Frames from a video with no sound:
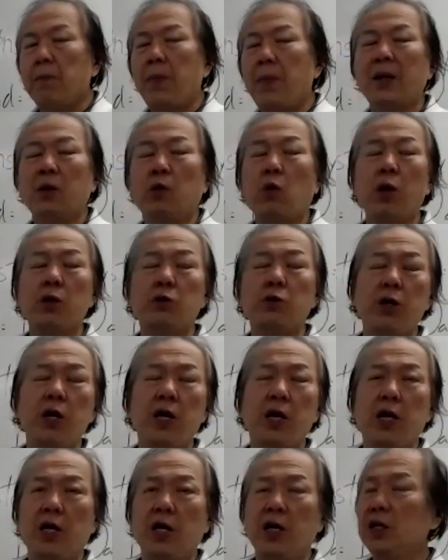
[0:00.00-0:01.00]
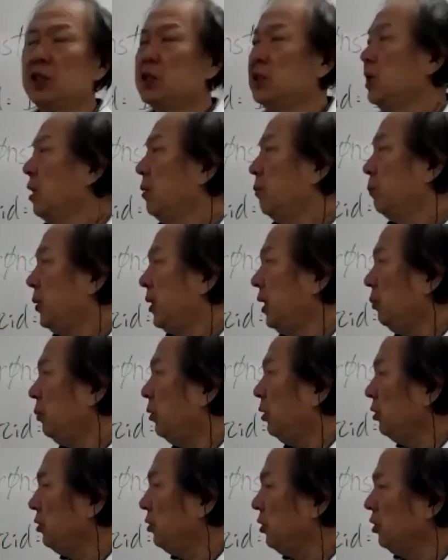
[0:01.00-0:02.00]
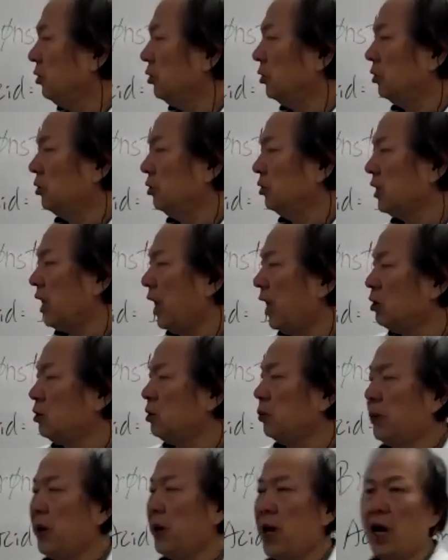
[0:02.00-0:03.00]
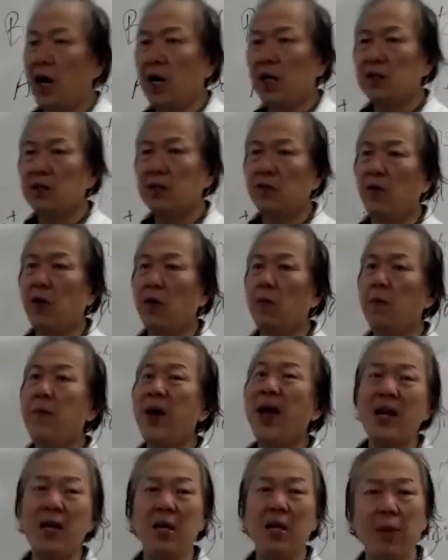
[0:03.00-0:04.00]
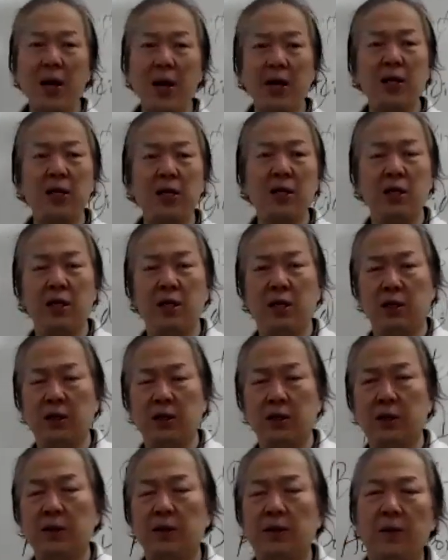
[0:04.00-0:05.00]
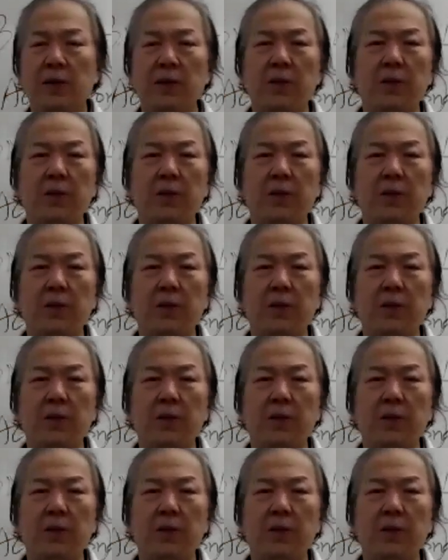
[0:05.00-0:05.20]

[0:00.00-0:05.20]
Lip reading: But the question is, people use H plus for many, many years.